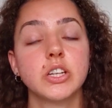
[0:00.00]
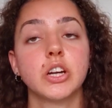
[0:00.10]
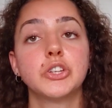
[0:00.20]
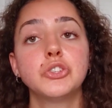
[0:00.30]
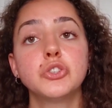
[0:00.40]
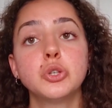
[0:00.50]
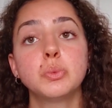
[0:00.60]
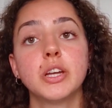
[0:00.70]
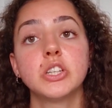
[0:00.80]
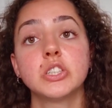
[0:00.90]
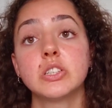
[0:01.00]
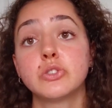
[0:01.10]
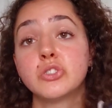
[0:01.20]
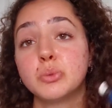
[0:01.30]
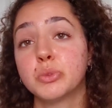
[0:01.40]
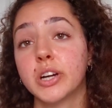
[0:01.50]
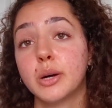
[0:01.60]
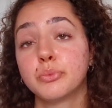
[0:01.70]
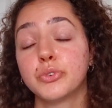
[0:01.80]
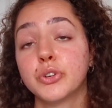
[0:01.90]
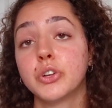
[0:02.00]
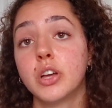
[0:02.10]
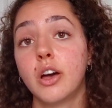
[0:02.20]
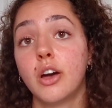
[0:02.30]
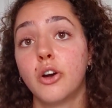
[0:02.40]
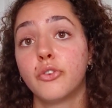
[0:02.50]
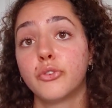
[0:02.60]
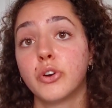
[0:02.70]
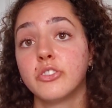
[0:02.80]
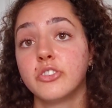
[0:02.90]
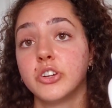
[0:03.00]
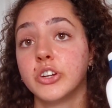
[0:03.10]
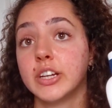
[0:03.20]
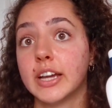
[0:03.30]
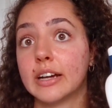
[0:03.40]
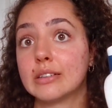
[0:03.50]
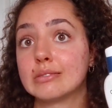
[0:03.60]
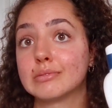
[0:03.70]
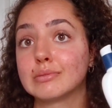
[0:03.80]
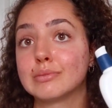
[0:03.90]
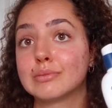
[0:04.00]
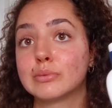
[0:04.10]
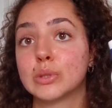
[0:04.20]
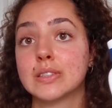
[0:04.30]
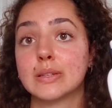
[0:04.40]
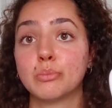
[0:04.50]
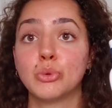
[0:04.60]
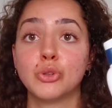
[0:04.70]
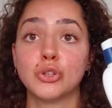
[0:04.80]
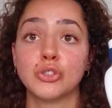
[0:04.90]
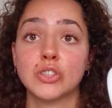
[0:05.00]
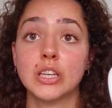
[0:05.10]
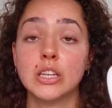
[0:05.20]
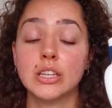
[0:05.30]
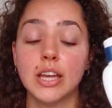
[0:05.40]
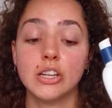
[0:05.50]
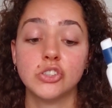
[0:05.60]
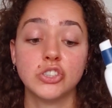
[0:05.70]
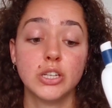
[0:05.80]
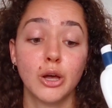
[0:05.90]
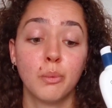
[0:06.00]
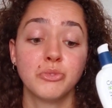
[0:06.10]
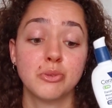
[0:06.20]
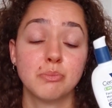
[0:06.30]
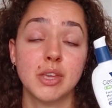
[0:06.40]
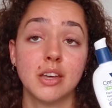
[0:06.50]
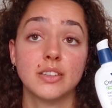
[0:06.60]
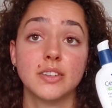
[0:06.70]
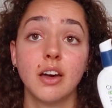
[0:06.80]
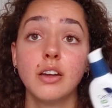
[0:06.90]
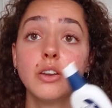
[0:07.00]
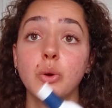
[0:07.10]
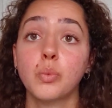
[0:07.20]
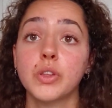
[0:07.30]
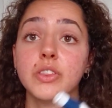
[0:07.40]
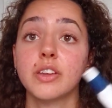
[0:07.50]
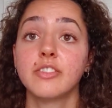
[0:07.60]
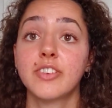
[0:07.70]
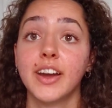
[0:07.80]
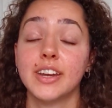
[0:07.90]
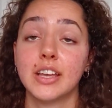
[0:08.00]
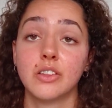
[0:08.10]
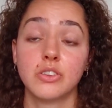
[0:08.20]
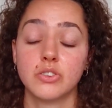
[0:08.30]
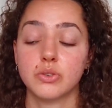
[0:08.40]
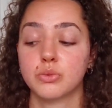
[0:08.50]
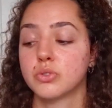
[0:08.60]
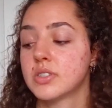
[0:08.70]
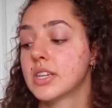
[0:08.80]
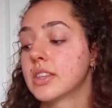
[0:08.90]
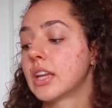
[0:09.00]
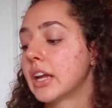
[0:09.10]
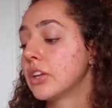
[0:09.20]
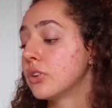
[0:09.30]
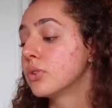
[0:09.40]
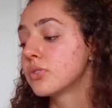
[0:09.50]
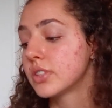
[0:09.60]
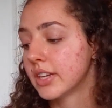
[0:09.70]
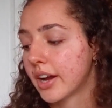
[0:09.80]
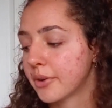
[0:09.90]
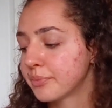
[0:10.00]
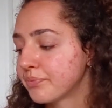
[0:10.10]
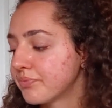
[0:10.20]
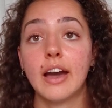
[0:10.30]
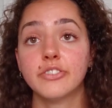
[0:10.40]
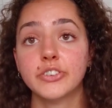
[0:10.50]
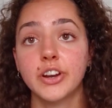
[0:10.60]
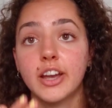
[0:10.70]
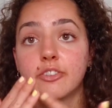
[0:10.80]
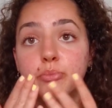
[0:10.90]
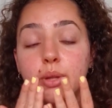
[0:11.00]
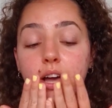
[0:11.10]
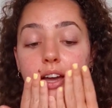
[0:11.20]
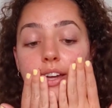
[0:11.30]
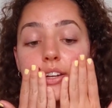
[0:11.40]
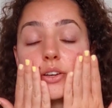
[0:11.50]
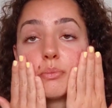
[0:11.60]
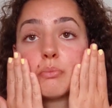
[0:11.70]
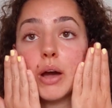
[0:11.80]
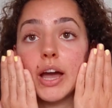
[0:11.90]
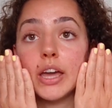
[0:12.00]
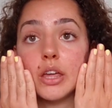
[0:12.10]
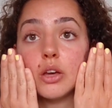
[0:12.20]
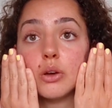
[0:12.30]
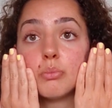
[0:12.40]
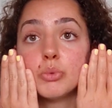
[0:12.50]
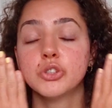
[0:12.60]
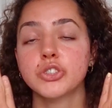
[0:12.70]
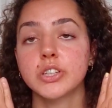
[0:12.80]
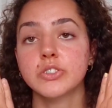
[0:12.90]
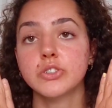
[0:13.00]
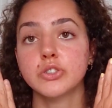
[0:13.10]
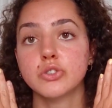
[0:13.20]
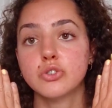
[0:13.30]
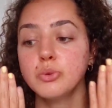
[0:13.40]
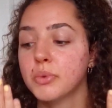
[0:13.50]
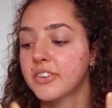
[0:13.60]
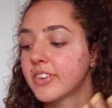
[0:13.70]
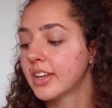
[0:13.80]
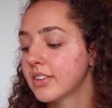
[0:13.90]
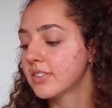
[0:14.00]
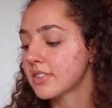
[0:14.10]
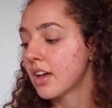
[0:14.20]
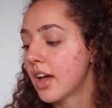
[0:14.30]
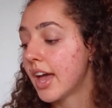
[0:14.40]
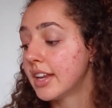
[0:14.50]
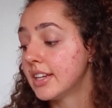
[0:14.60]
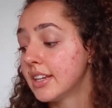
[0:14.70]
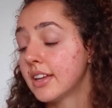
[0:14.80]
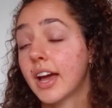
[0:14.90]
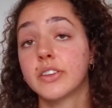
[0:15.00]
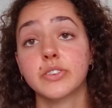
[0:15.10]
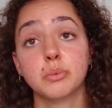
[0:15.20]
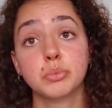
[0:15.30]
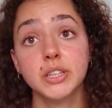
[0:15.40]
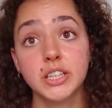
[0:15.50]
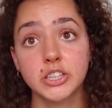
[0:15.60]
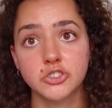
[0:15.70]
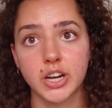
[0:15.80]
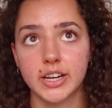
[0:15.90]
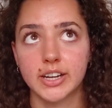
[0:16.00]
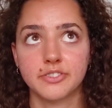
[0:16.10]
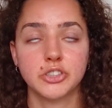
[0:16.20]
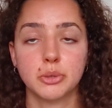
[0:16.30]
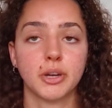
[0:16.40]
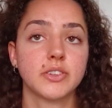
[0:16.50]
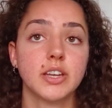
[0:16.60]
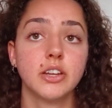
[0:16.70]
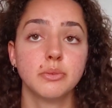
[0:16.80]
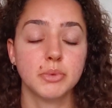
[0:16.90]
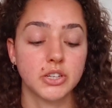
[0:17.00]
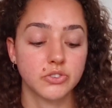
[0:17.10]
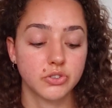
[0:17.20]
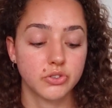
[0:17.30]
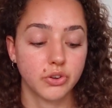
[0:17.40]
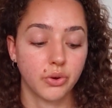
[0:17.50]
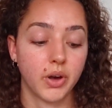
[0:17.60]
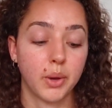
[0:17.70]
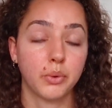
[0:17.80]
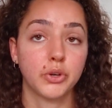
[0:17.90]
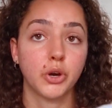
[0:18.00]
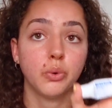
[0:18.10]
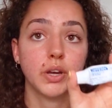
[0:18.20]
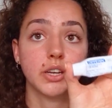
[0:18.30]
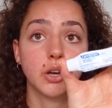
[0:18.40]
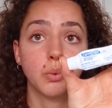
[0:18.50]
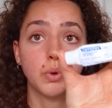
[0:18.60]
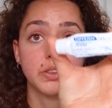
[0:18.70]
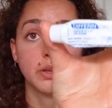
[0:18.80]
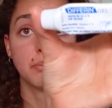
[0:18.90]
here on YouTube, and she's super helpful for figuring out what's up with your skin, and she helped me a ton with finding this routine that I use now. After I applied my moisturizer to my face and it has completely dried after about 10 minutes or so, I will go in with